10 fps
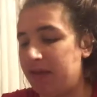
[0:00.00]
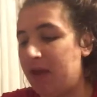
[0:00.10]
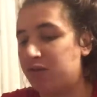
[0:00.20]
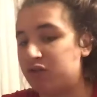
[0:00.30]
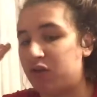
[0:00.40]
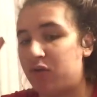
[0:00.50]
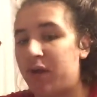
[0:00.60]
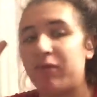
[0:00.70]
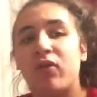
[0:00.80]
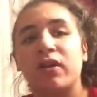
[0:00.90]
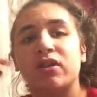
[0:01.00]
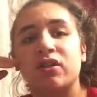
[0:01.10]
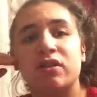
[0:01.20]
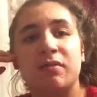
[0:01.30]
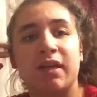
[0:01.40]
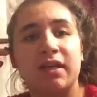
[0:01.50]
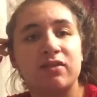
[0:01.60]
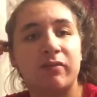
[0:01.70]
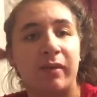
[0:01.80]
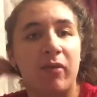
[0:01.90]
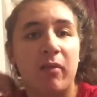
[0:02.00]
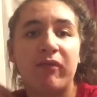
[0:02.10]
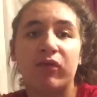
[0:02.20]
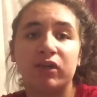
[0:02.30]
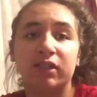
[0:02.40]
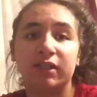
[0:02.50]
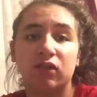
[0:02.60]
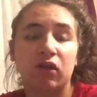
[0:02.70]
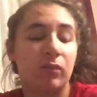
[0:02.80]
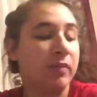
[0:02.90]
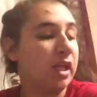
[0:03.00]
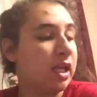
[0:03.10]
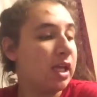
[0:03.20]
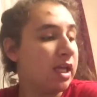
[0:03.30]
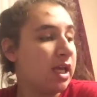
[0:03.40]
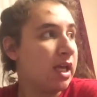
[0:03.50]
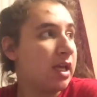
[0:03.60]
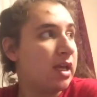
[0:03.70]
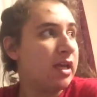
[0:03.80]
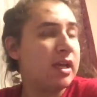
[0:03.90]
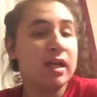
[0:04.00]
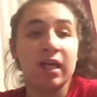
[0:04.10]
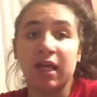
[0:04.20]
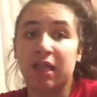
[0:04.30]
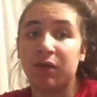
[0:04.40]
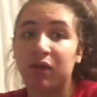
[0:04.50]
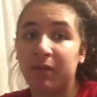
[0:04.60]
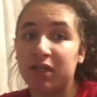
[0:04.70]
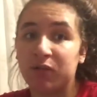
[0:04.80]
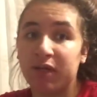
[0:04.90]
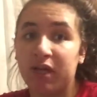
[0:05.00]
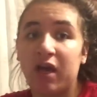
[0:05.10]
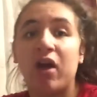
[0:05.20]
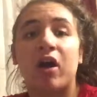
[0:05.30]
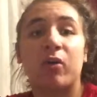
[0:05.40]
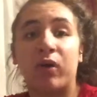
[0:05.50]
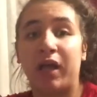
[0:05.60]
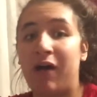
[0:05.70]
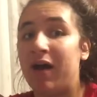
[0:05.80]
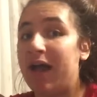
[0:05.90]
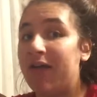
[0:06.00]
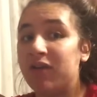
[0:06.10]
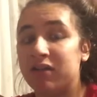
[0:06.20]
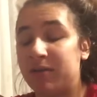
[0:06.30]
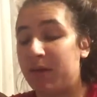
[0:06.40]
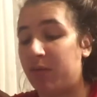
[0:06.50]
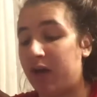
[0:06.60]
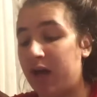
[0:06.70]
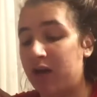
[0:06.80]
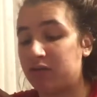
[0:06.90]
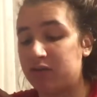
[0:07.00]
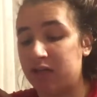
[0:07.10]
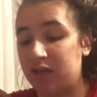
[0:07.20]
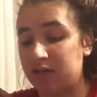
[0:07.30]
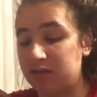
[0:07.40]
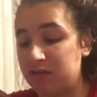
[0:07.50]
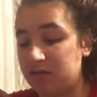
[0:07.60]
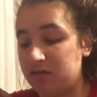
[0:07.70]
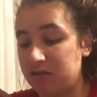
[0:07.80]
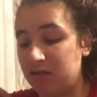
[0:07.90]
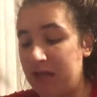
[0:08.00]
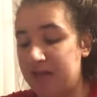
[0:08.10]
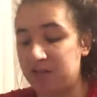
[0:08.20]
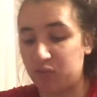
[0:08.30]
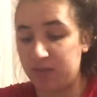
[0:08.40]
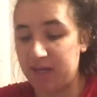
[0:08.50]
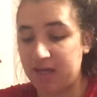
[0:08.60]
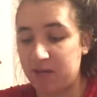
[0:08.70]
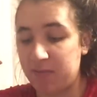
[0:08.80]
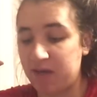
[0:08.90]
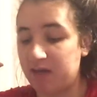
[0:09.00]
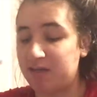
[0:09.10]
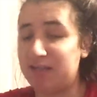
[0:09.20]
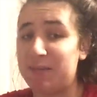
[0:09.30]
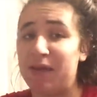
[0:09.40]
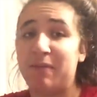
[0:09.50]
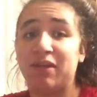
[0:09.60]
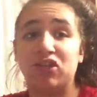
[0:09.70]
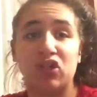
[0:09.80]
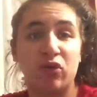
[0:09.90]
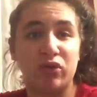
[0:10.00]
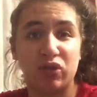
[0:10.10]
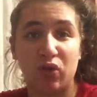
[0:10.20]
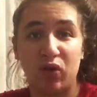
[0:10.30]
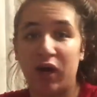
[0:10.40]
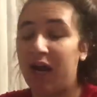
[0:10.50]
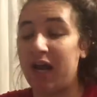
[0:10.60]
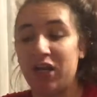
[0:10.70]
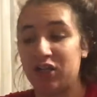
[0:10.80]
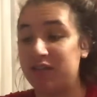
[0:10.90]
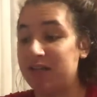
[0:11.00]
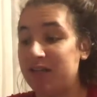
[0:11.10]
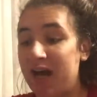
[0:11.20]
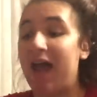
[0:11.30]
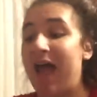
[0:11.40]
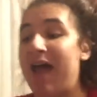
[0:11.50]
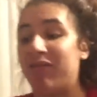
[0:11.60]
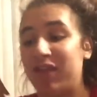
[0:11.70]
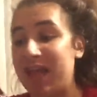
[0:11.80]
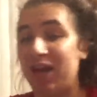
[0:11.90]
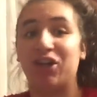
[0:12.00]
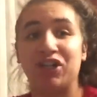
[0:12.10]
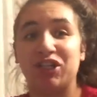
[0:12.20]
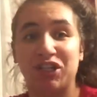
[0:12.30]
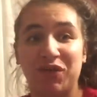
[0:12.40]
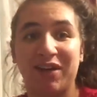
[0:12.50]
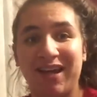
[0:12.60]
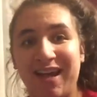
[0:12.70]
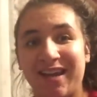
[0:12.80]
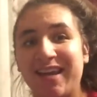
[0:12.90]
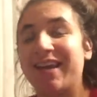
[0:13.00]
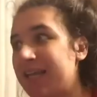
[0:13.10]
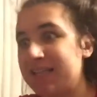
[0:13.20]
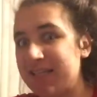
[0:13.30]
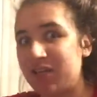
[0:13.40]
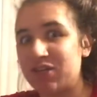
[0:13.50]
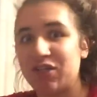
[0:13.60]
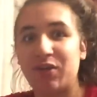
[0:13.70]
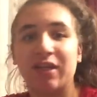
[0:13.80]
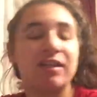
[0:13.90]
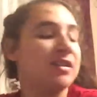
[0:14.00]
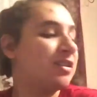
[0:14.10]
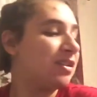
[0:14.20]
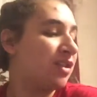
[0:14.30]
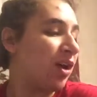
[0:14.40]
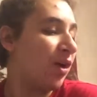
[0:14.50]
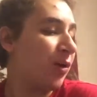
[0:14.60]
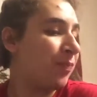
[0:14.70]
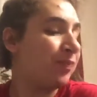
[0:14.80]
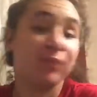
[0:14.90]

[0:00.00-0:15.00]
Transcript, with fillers: the couch. So I'm going to do some things for my mom before she gets home. Then we're going to be doing our workout. I haven't done my workout since last week because it made me so sore and I just did not have the energy to do it again. To continue to do it, so